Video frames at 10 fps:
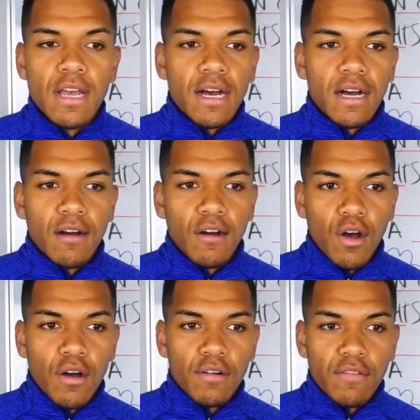
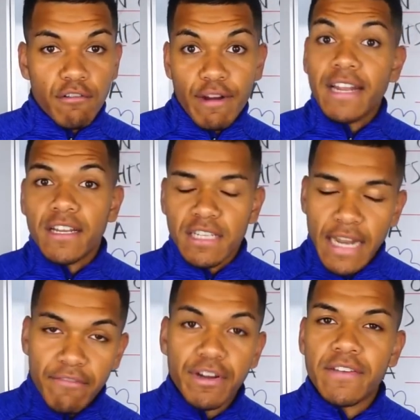around us at
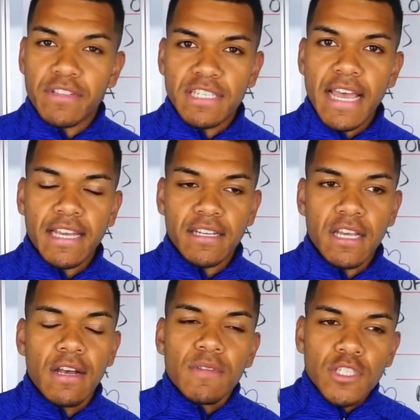every given second.
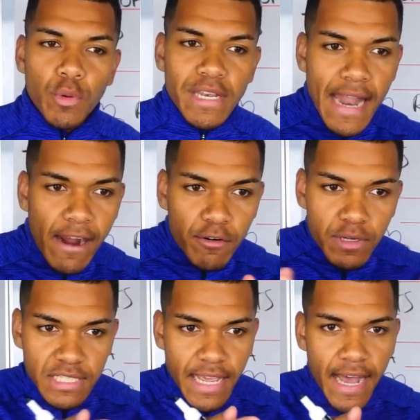So we narrow
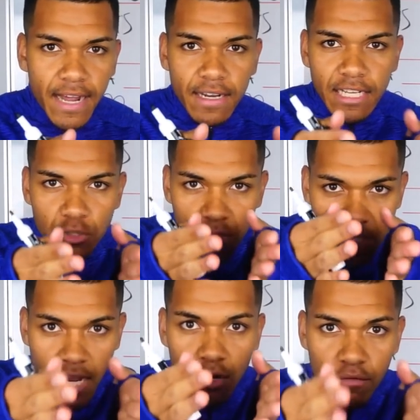it down into this
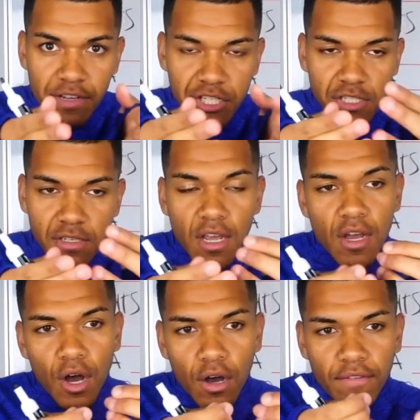tunnel vision
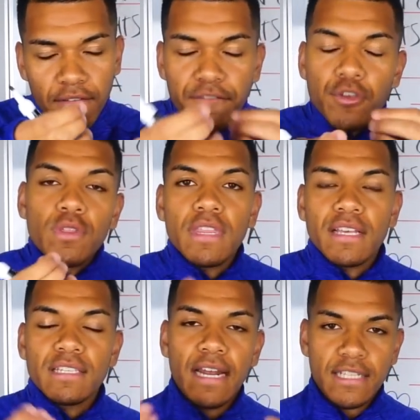of a few
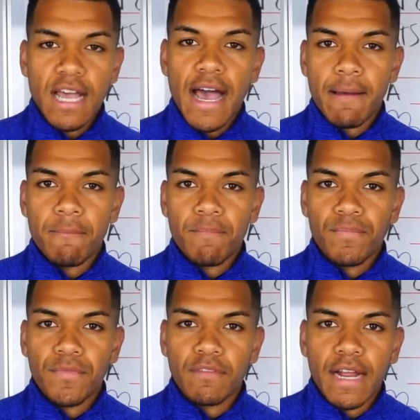things at a time.
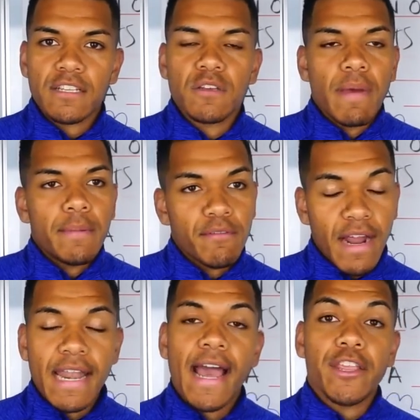Right? So maybe
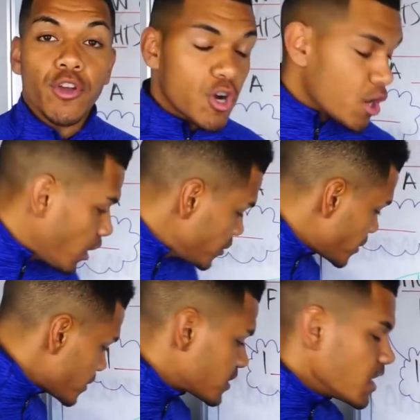right now you're
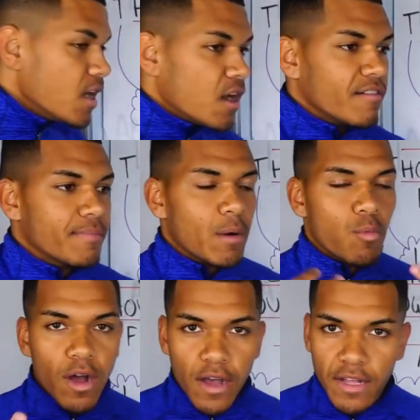conscious of my
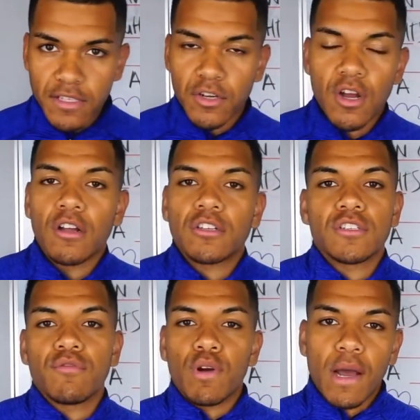words, you're conscious
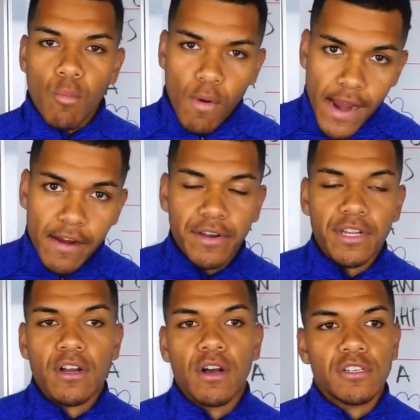of what I'm wearing,
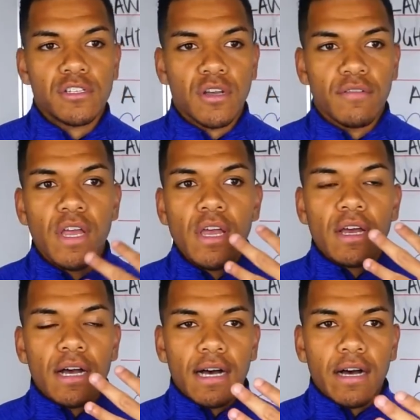you're conscious of
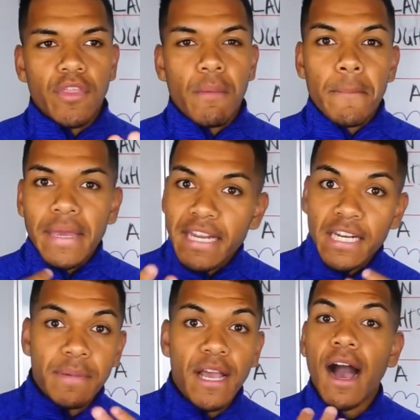the
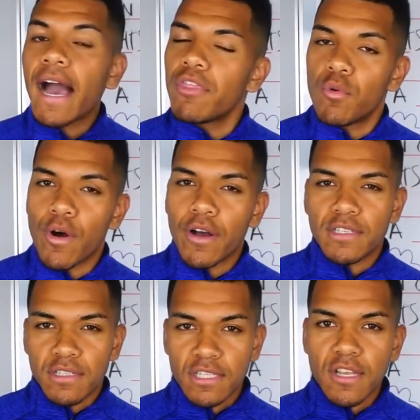meaning behind the words
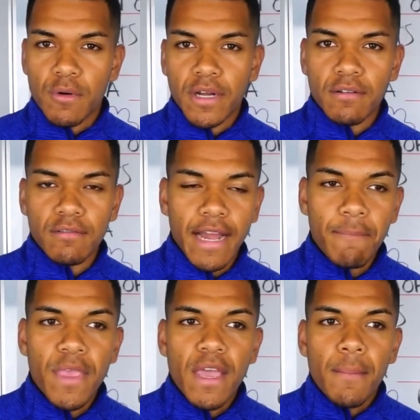and so on,
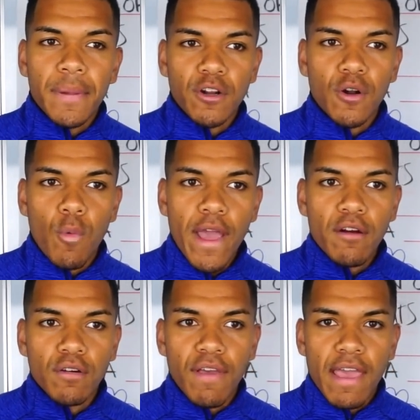right? But you're not
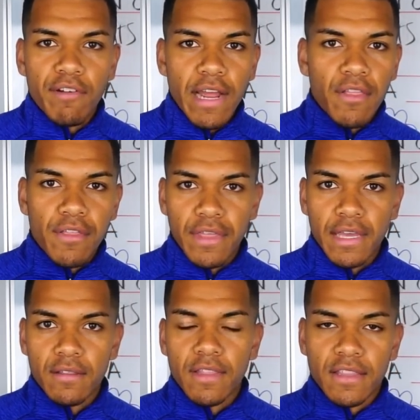aware of every other
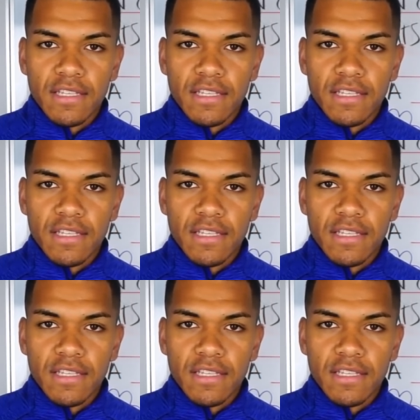thing, like